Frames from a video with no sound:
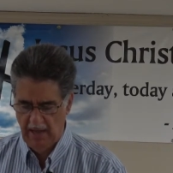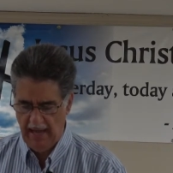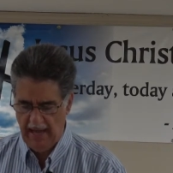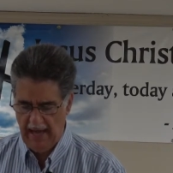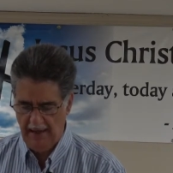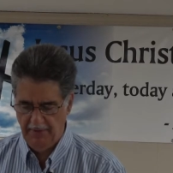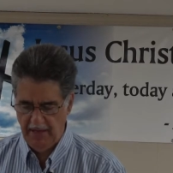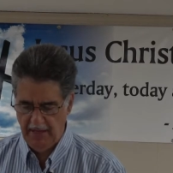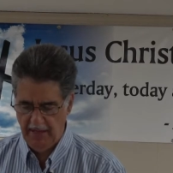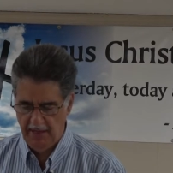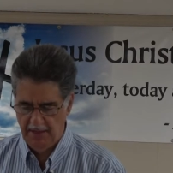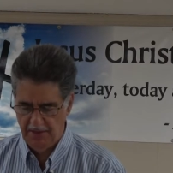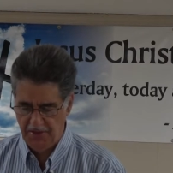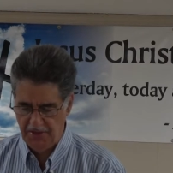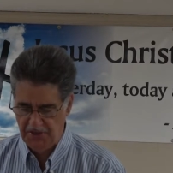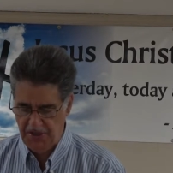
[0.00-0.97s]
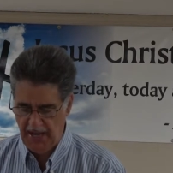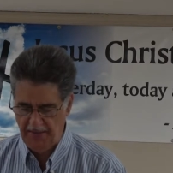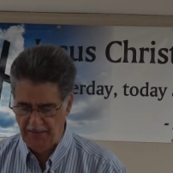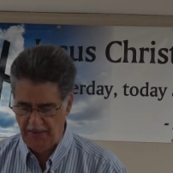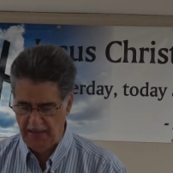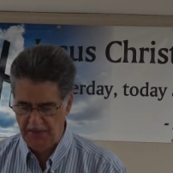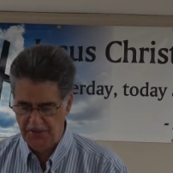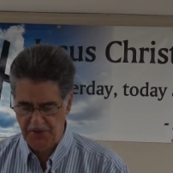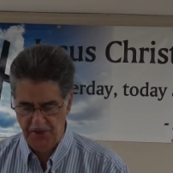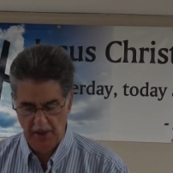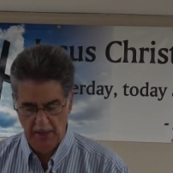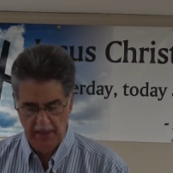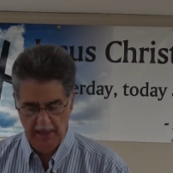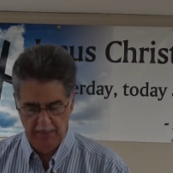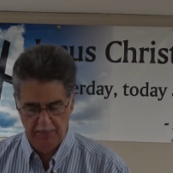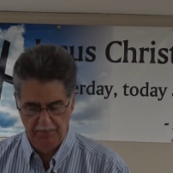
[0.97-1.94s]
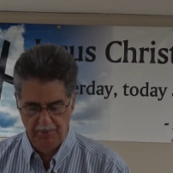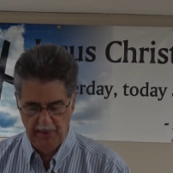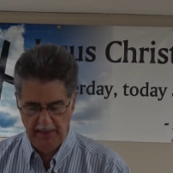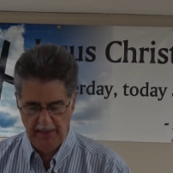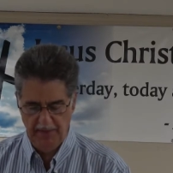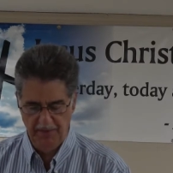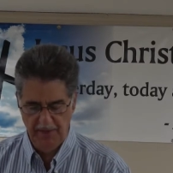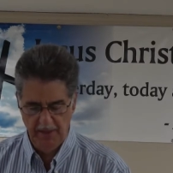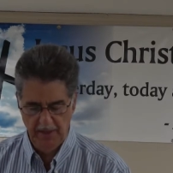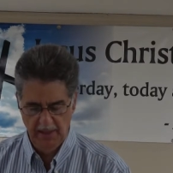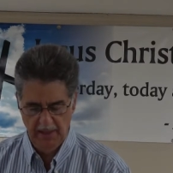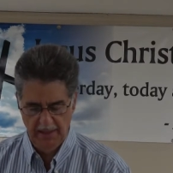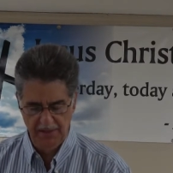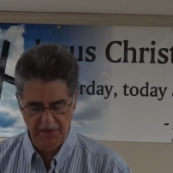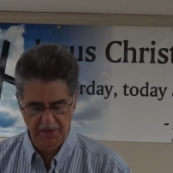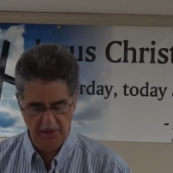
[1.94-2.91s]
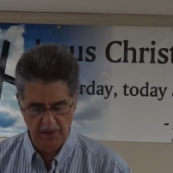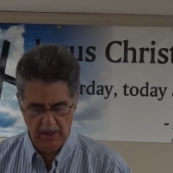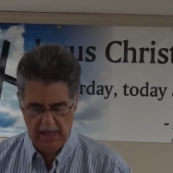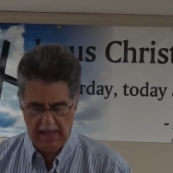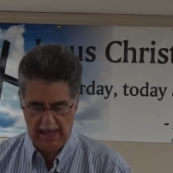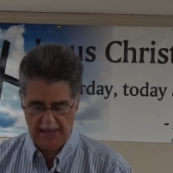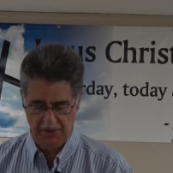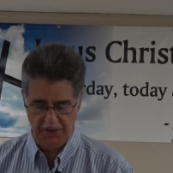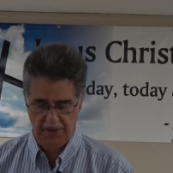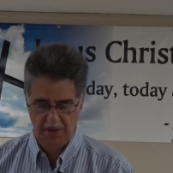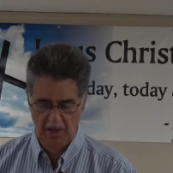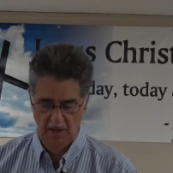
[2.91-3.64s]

Having said this, he breathed his last.